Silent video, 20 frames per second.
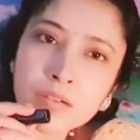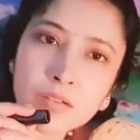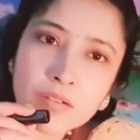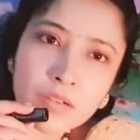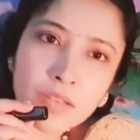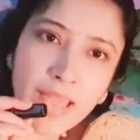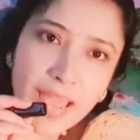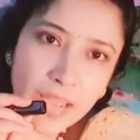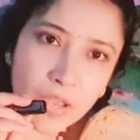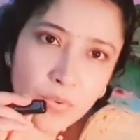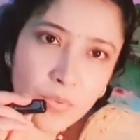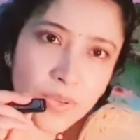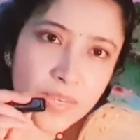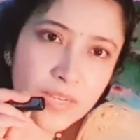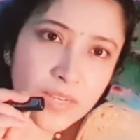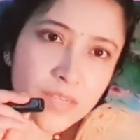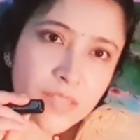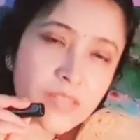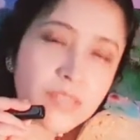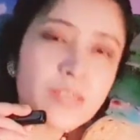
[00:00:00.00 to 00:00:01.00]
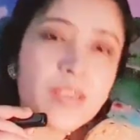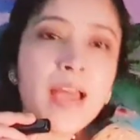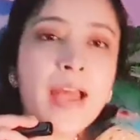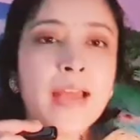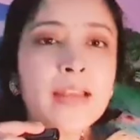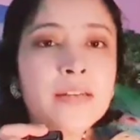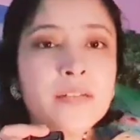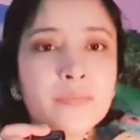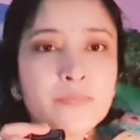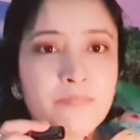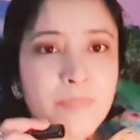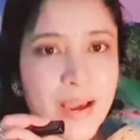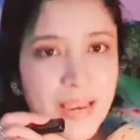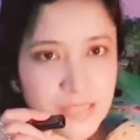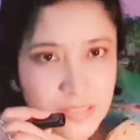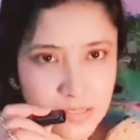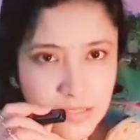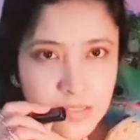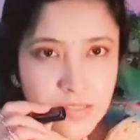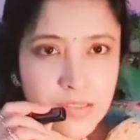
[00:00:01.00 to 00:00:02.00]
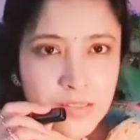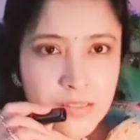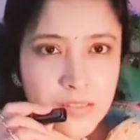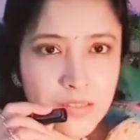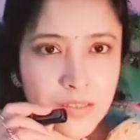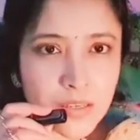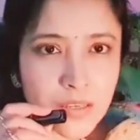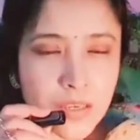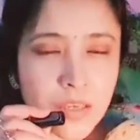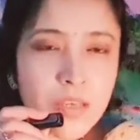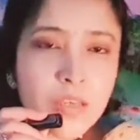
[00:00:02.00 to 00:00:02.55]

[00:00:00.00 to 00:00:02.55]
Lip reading: Aquarius and Pisces.